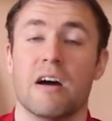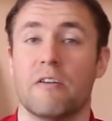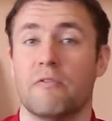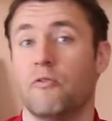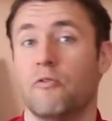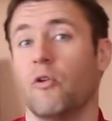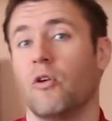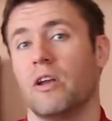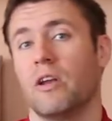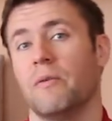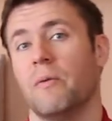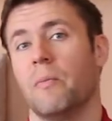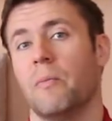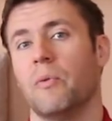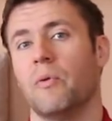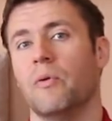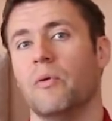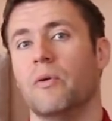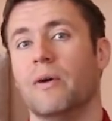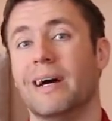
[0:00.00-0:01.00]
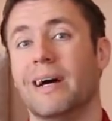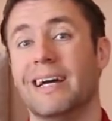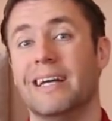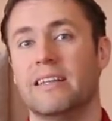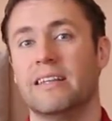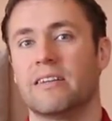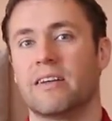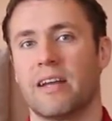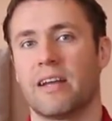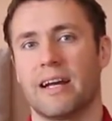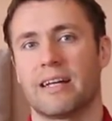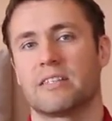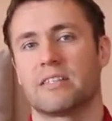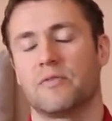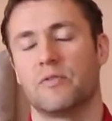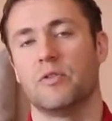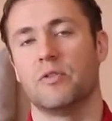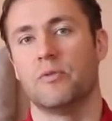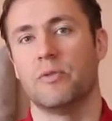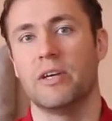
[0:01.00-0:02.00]
for Liverpool in the next
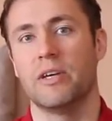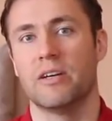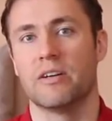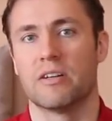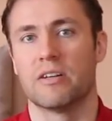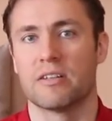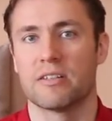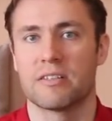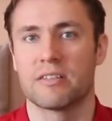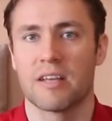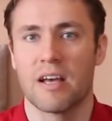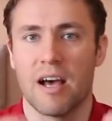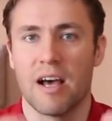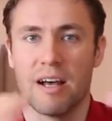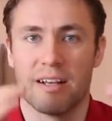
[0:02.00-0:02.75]
few years